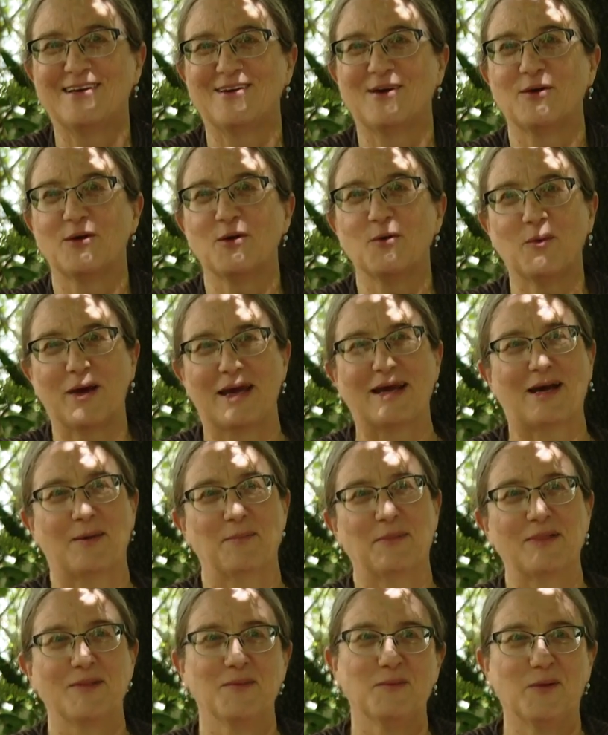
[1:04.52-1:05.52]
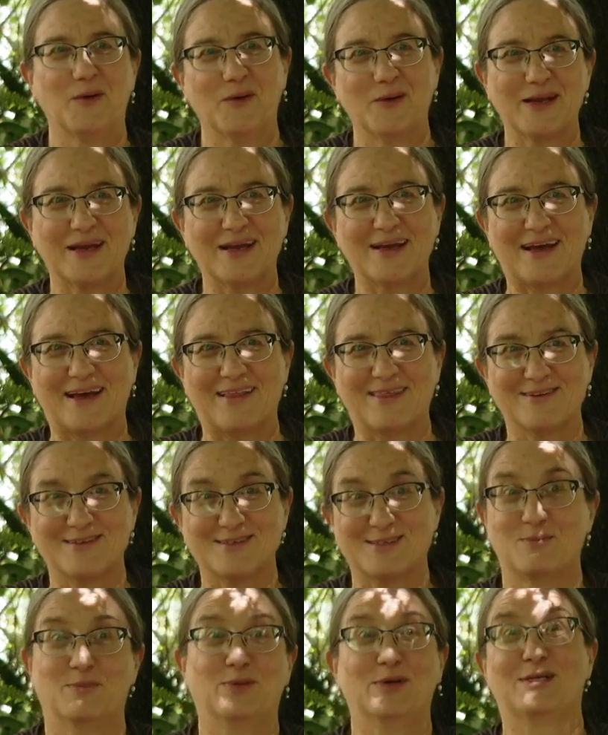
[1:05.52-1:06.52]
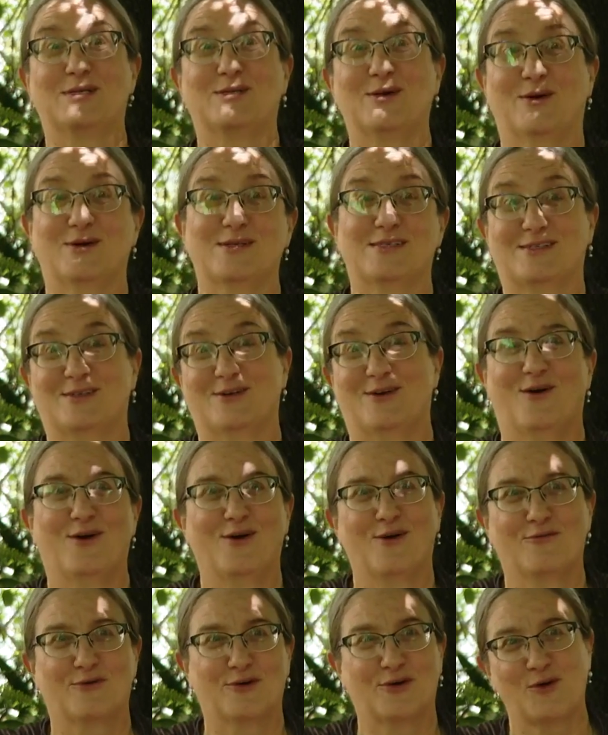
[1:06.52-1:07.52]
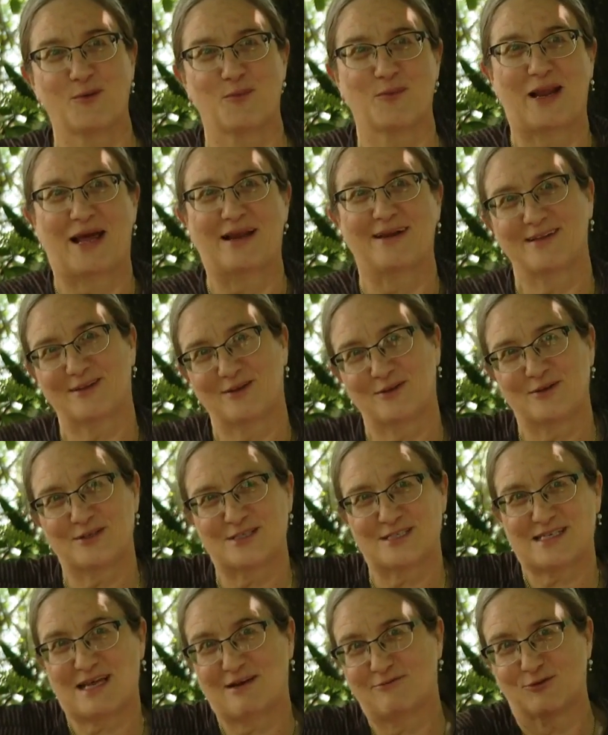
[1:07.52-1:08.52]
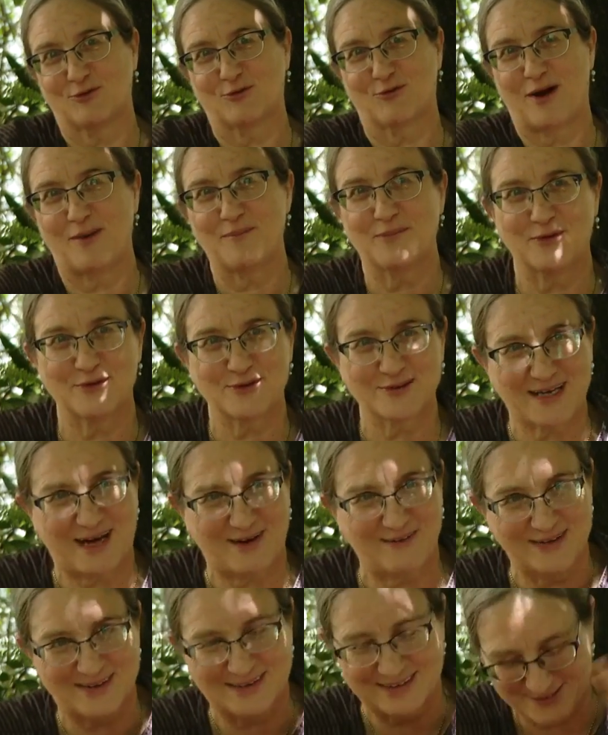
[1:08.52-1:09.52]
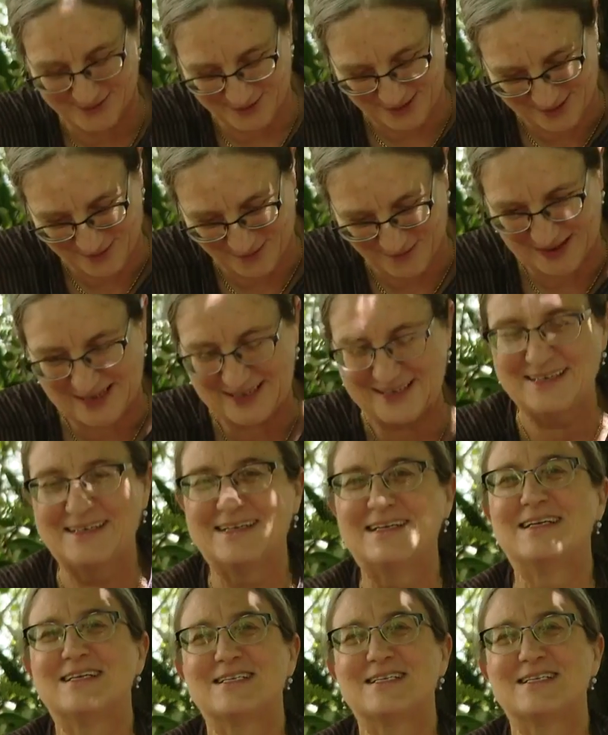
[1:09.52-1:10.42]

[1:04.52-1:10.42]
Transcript: You know, you wake up in the morning and there's a bulldozer all over your planet and you just have to grab your towel and run away.